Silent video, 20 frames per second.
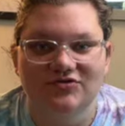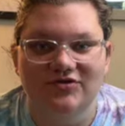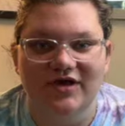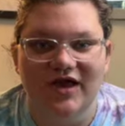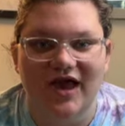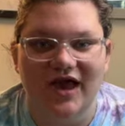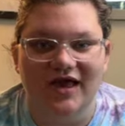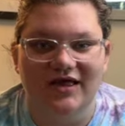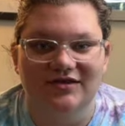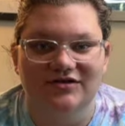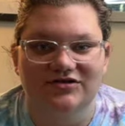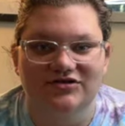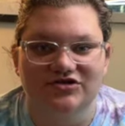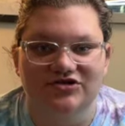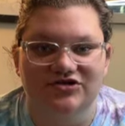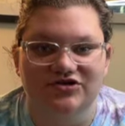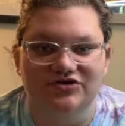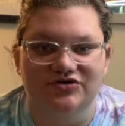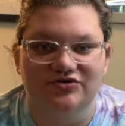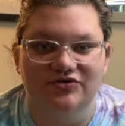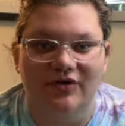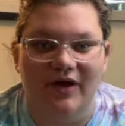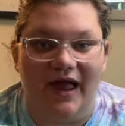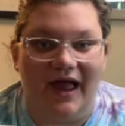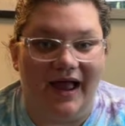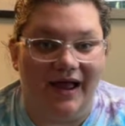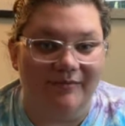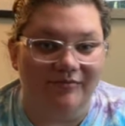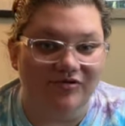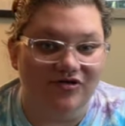can do
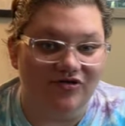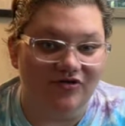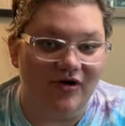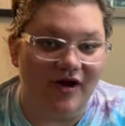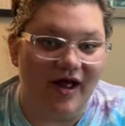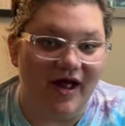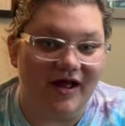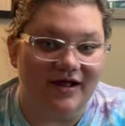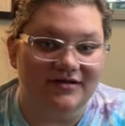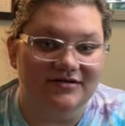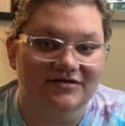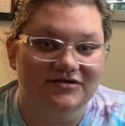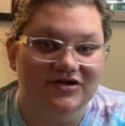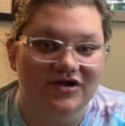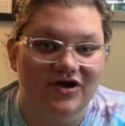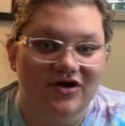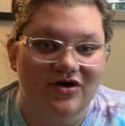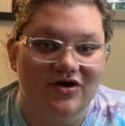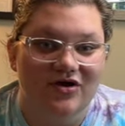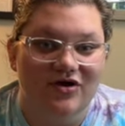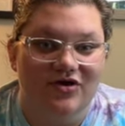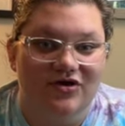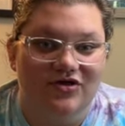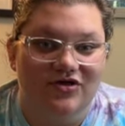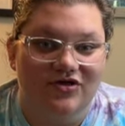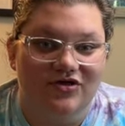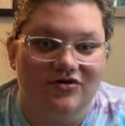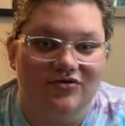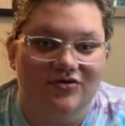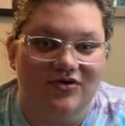abstract,
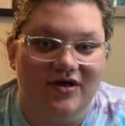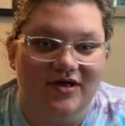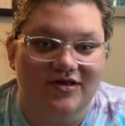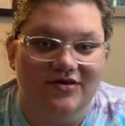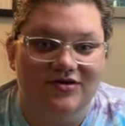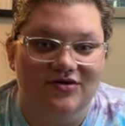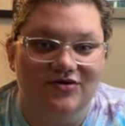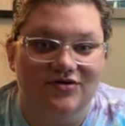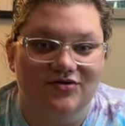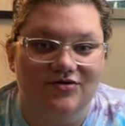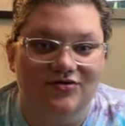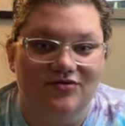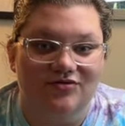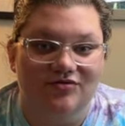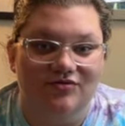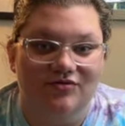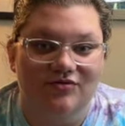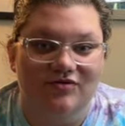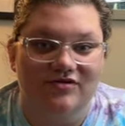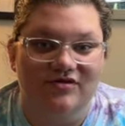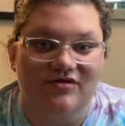you can do